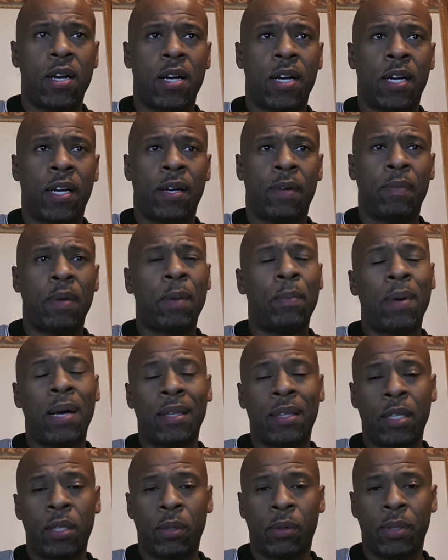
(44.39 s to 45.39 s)
About
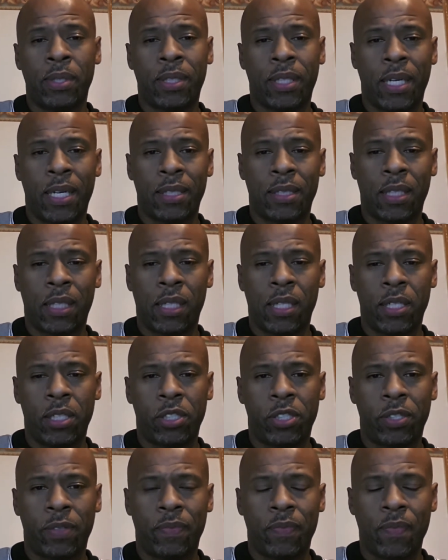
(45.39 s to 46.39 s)
the noise
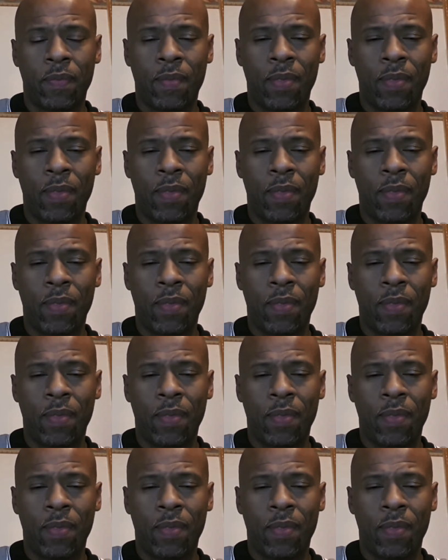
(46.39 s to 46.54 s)
cancellation,